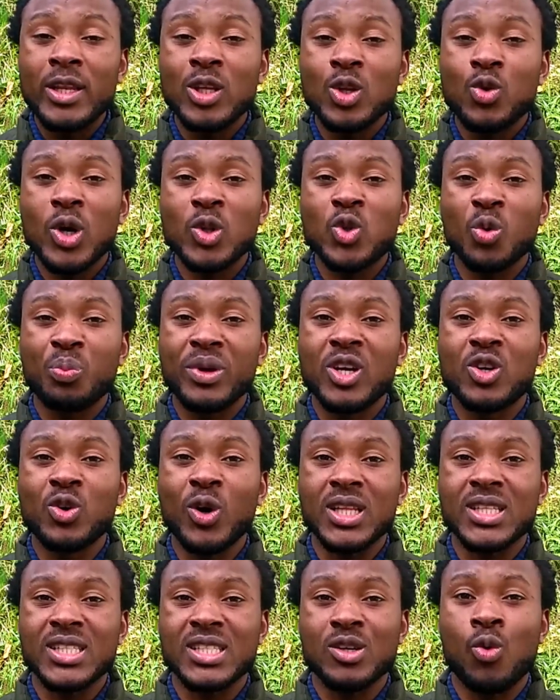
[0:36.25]
did you want to be
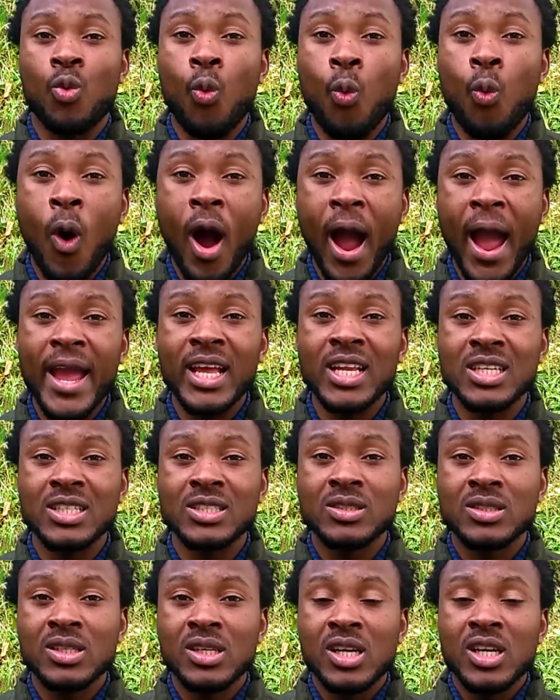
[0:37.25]
great? Why
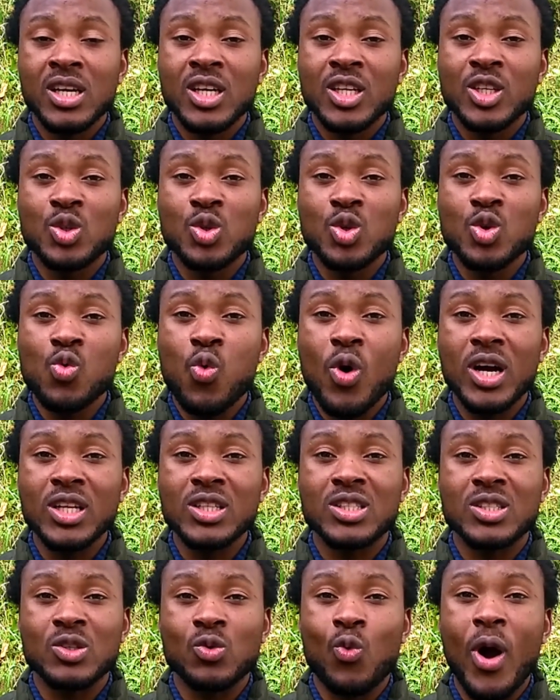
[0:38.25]
do
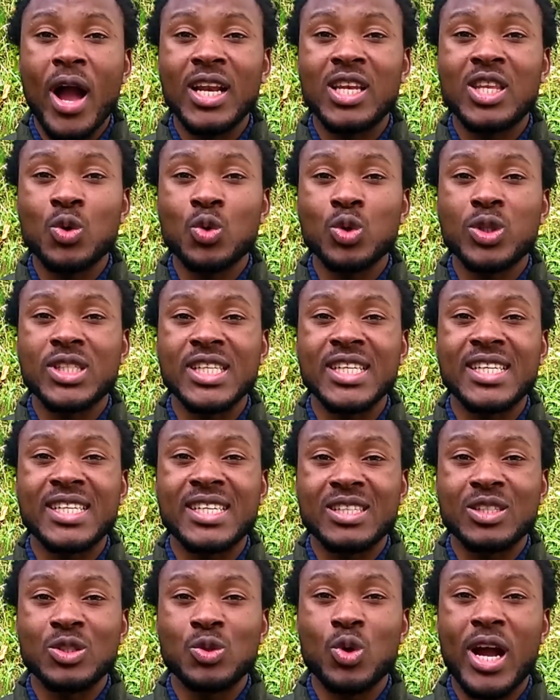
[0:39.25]
you think
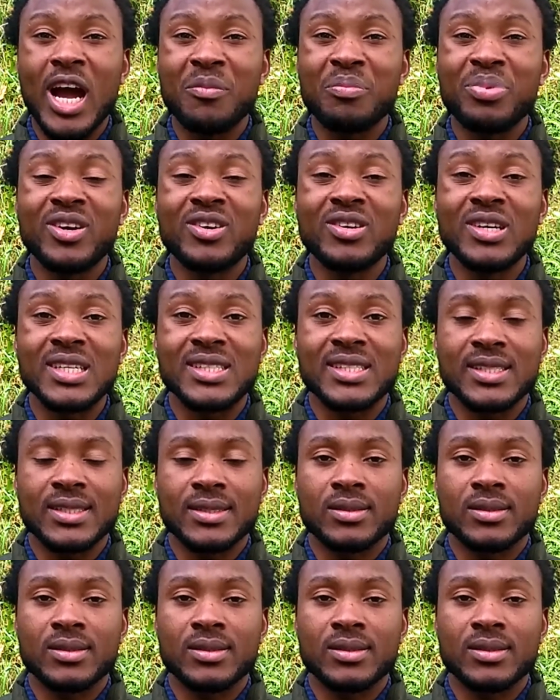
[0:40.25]
you can be great?